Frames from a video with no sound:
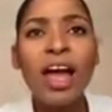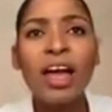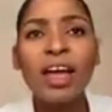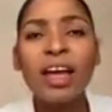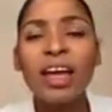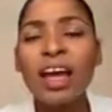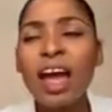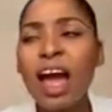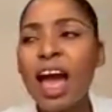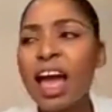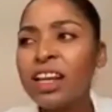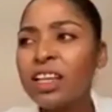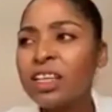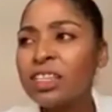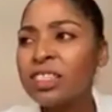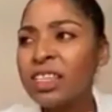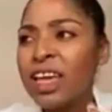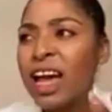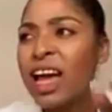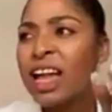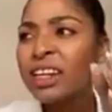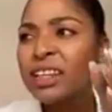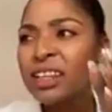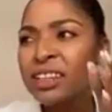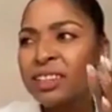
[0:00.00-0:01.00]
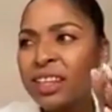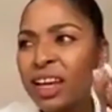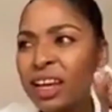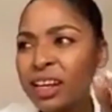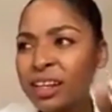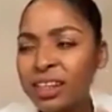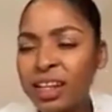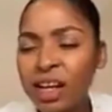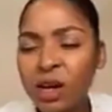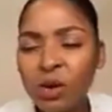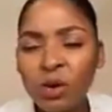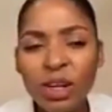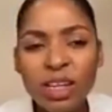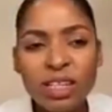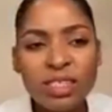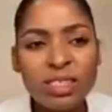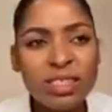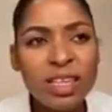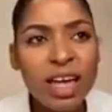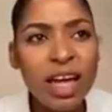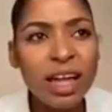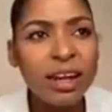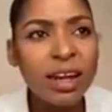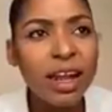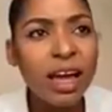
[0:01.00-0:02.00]
Why, Alice Ali
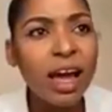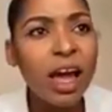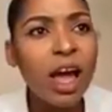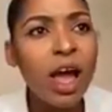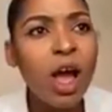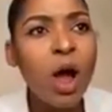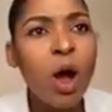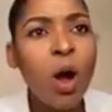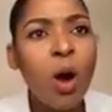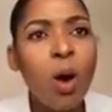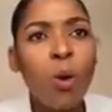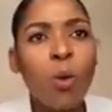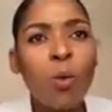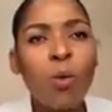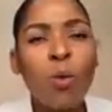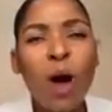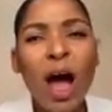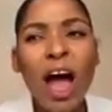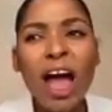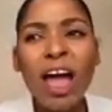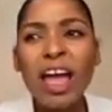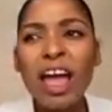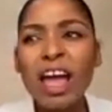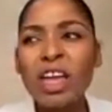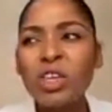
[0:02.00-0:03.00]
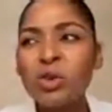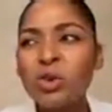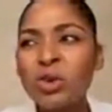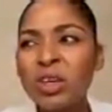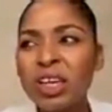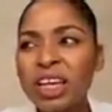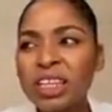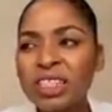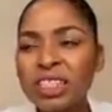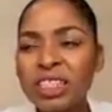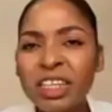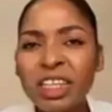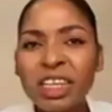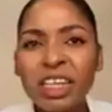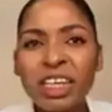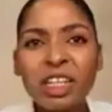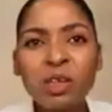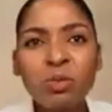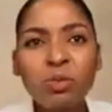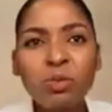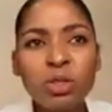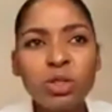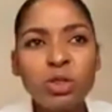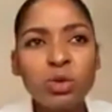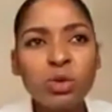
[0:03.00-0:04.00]
dandaola sana? Why are you
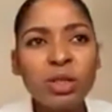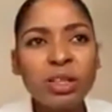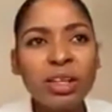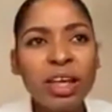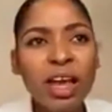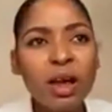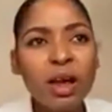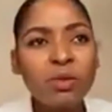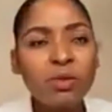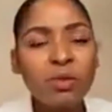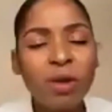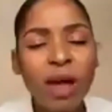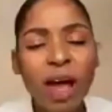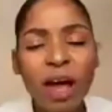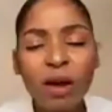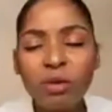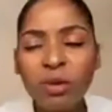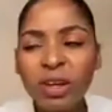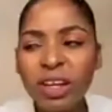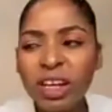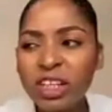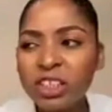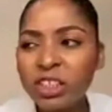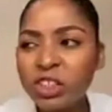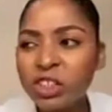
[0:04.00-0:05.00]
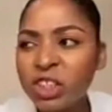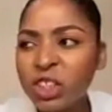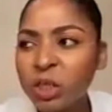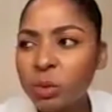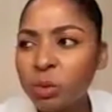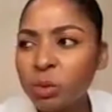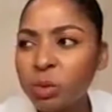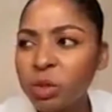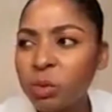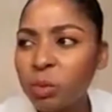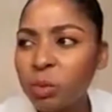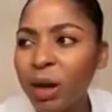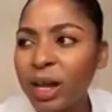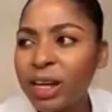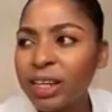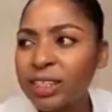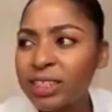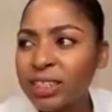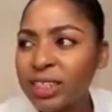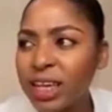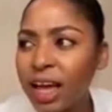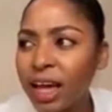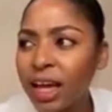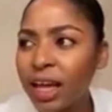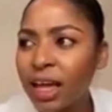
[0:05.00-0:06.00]
getting in between her relationship with
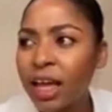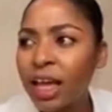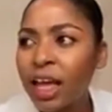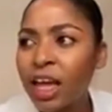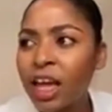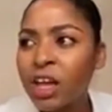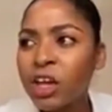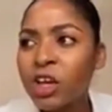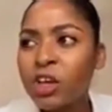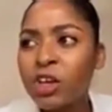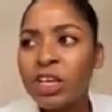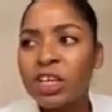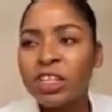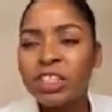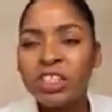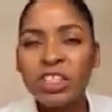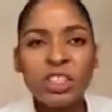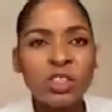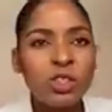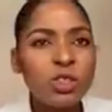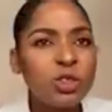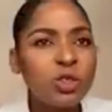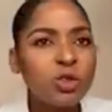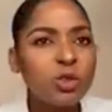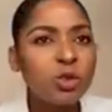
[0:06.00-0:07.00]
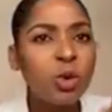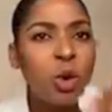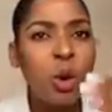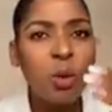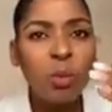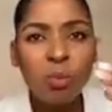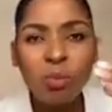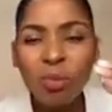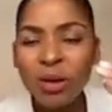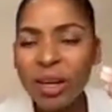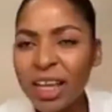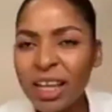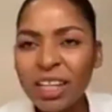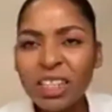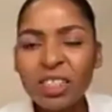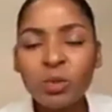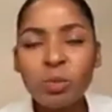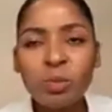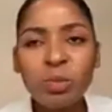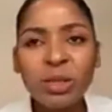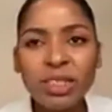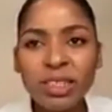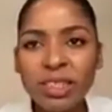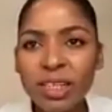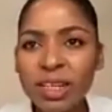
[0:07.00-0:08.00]
Palisa? She
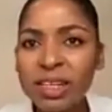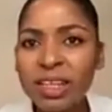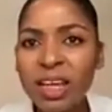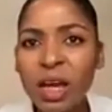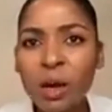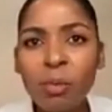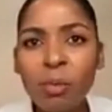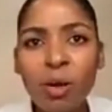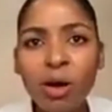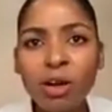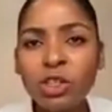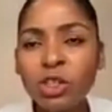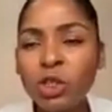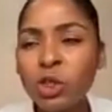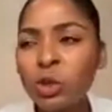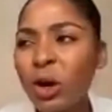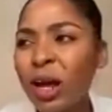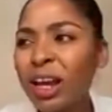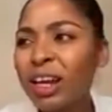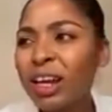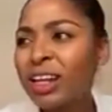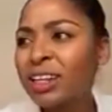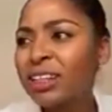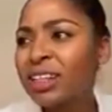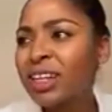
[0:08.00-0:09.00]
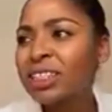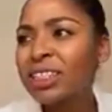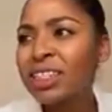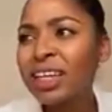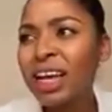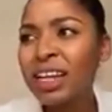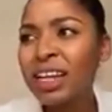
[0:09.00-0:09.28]
complained bitterly about you.